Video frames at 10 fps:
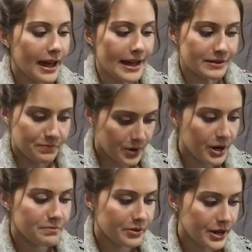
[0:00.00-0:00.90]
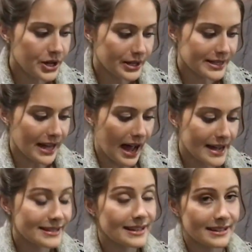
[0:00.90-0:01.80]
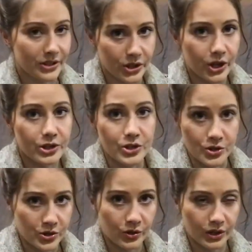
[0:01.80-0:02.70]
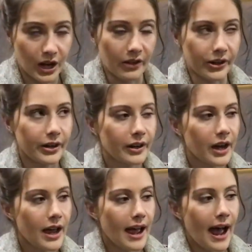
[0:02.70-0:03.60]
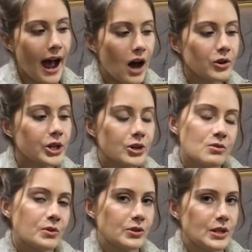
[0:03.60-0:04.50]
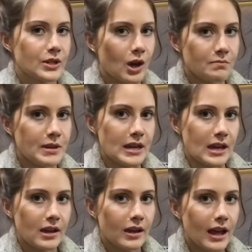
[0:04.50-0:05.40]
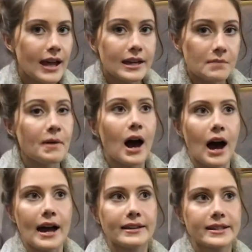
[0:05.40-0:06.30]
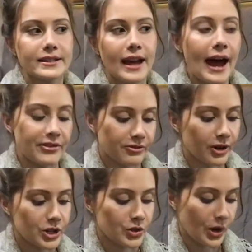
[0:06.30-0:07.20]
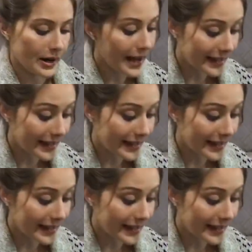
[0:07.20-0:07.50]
It's good, pretty good sized, it's a good neutral color. How cute would these all be in a pot at the front door?